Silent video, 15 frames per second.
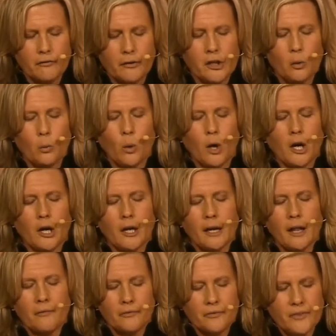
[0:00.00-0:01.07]
your word.
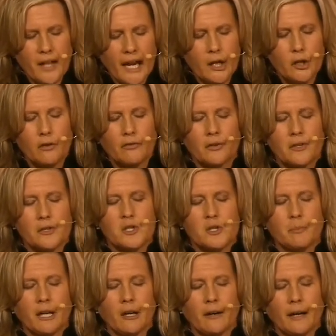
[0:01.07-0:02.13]
Thank you for the
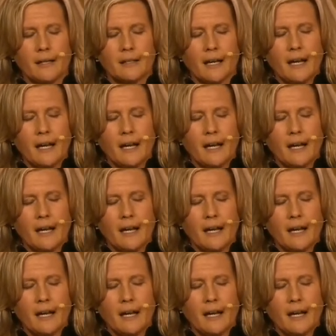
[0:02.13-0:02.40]
spirit.